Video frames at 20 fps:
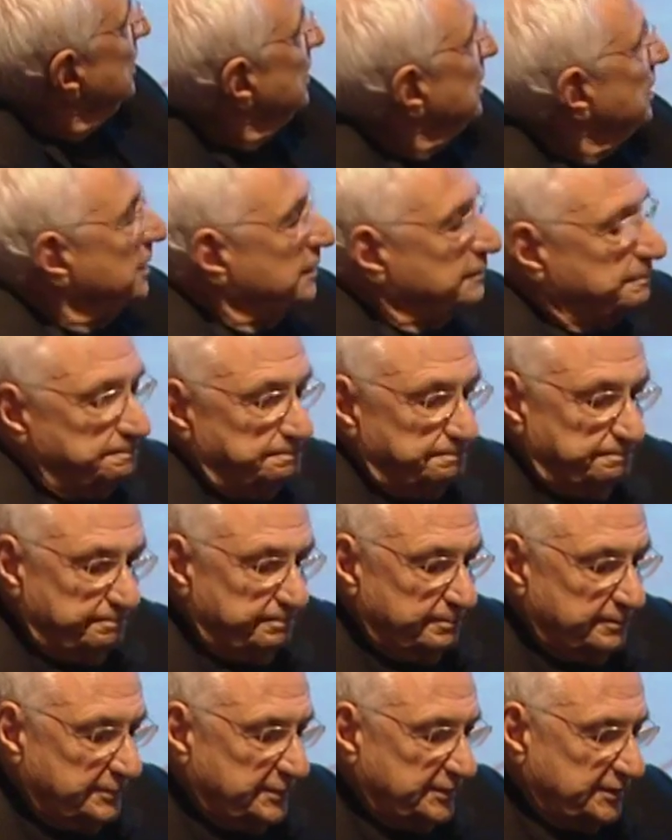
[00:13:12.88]
um,
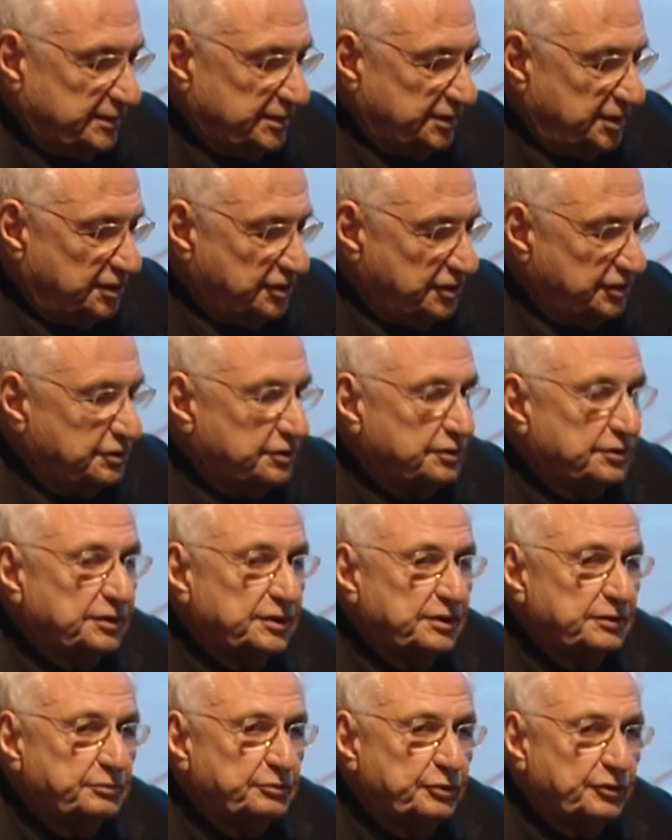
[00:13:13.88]

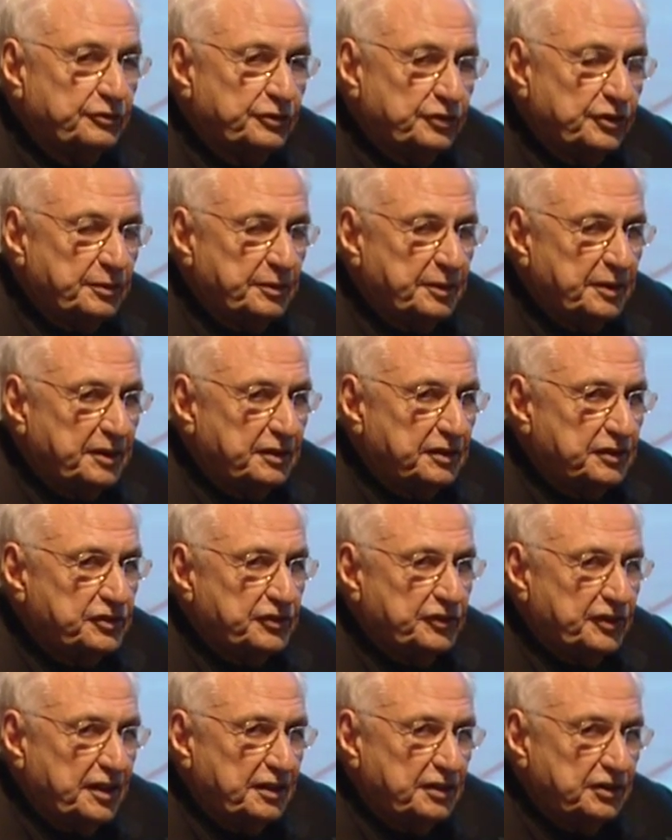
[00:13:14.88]
also a performing arts
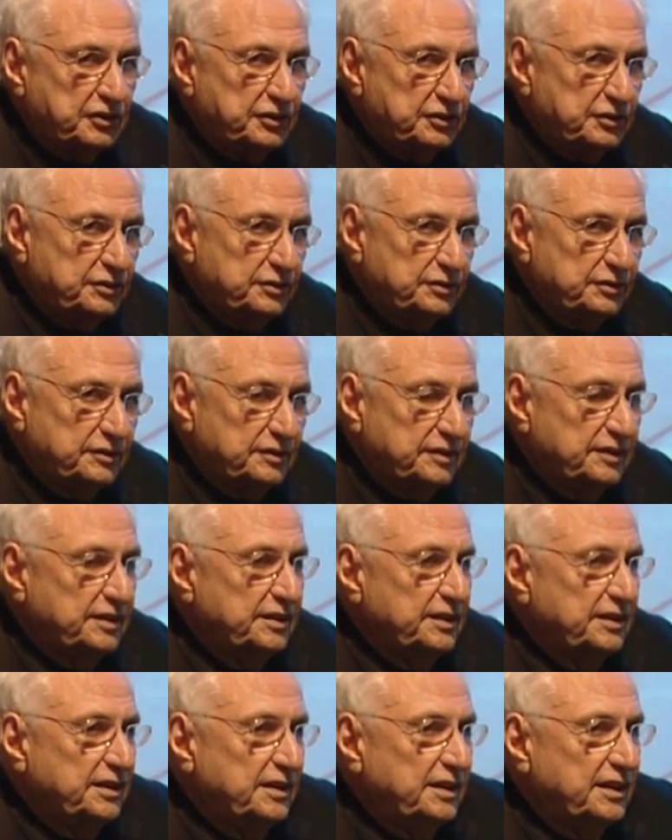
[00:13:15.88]
venue.
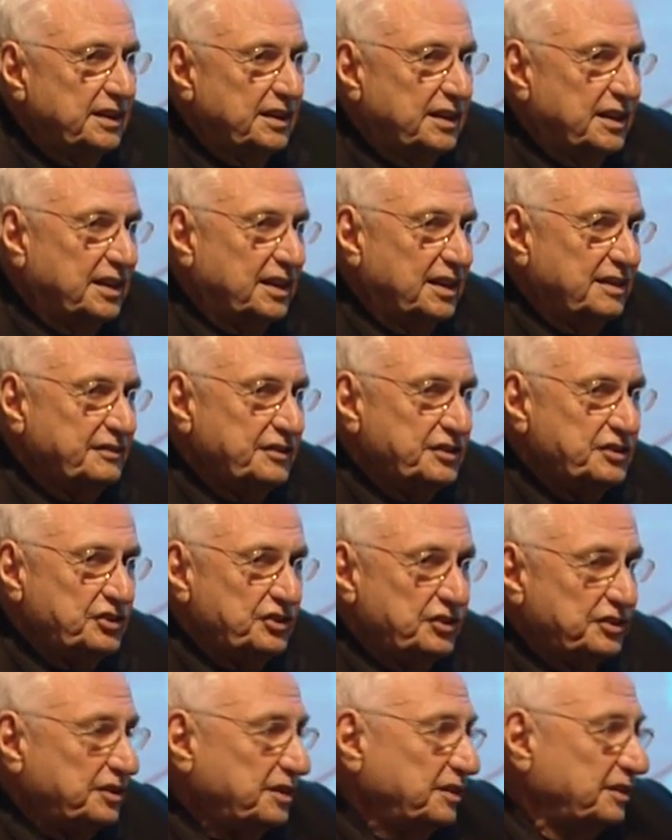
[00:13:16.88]
I've
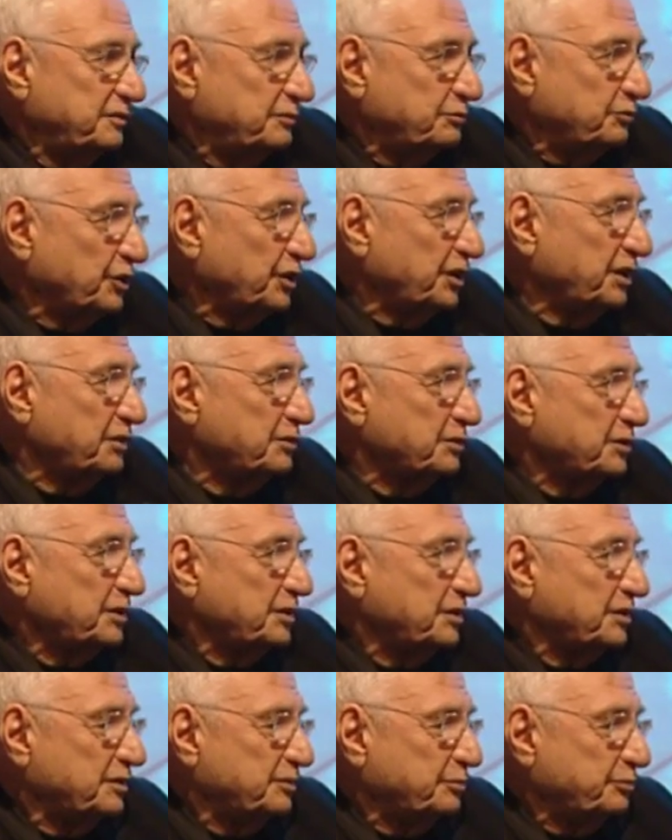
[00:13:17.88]
enjoyed working
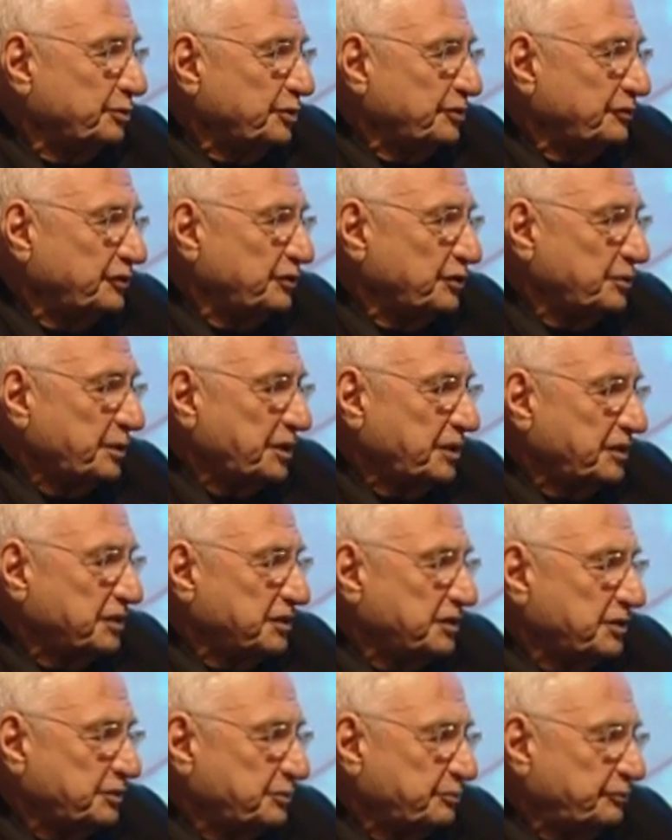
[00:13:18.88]
with performing
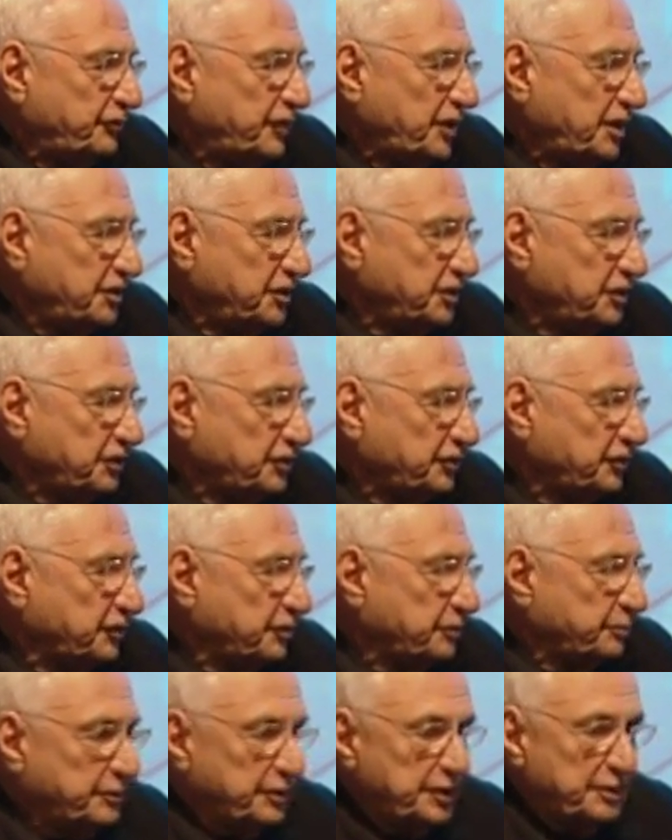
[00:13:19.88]
arts venues
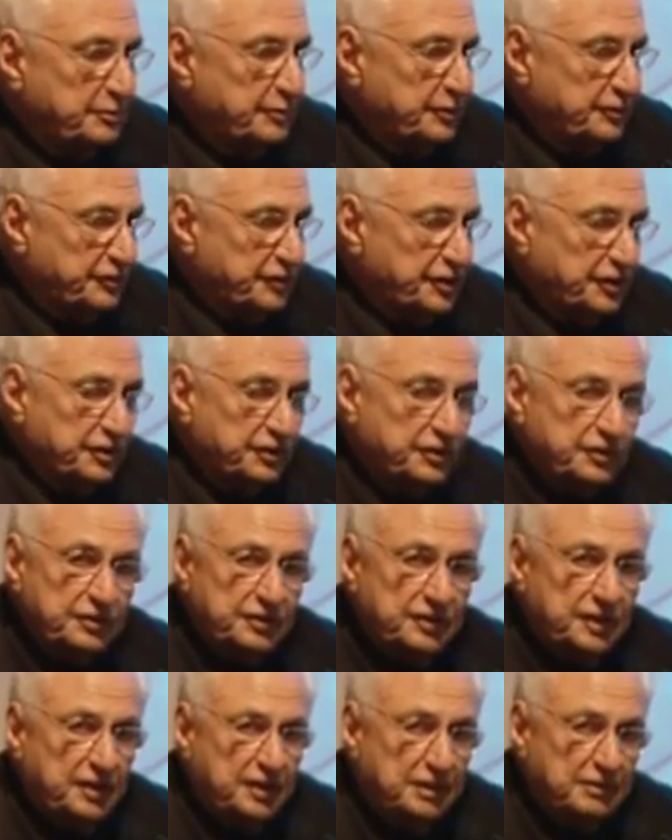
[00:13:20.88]
for a number of years,
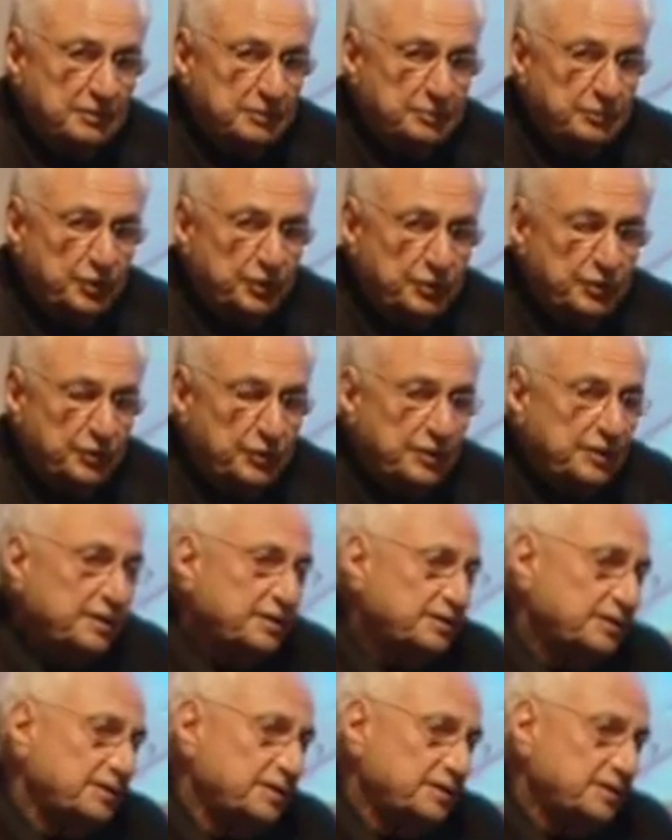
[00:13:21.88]
the Hollywood
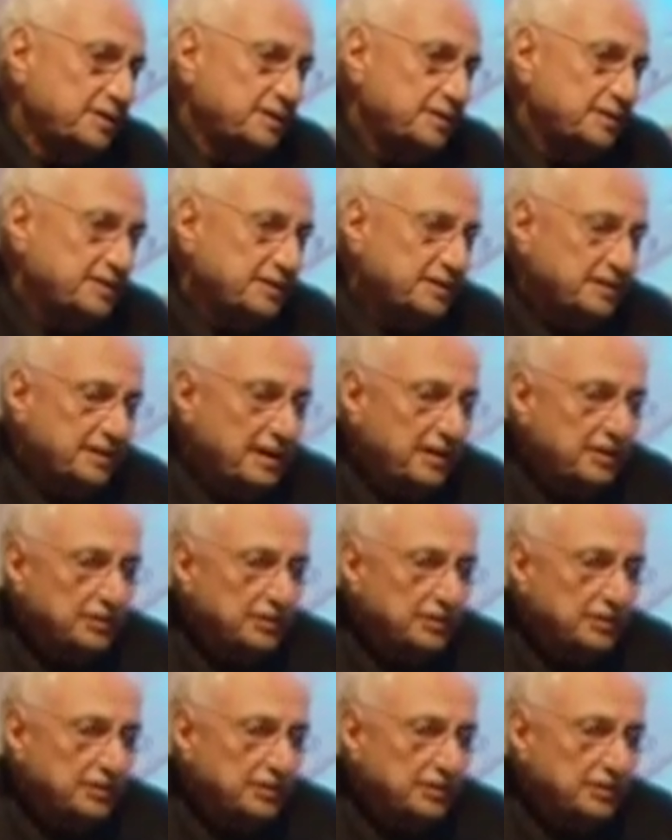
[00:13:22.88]
Bowl and uh,